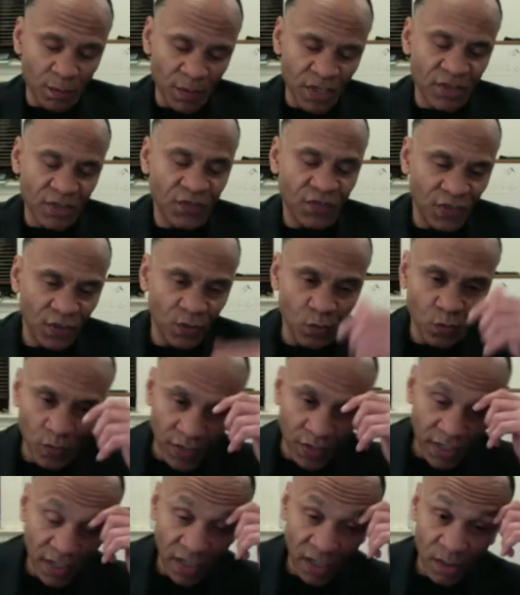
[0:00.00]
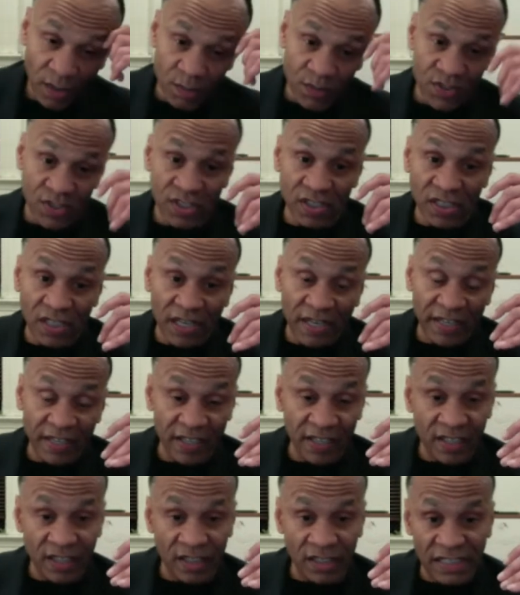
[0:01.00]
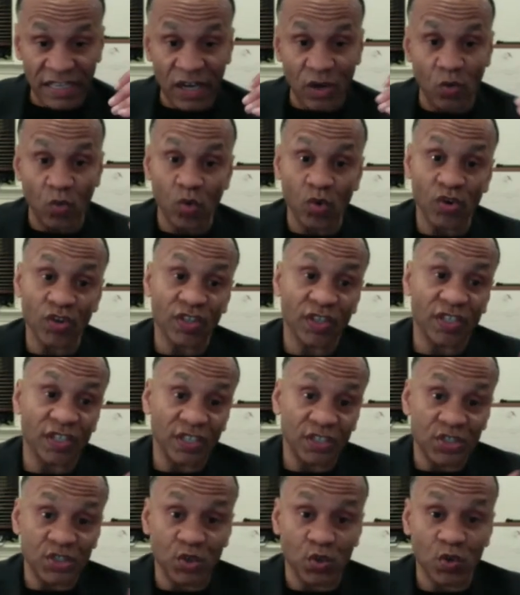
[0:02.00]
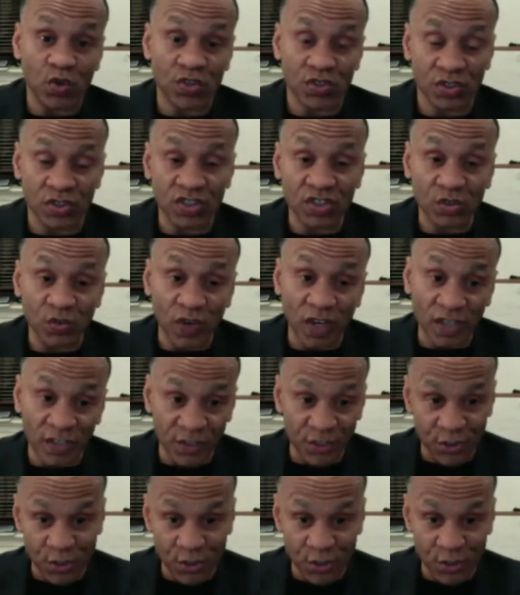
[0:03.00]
benefit when it comes to like networking socially, right?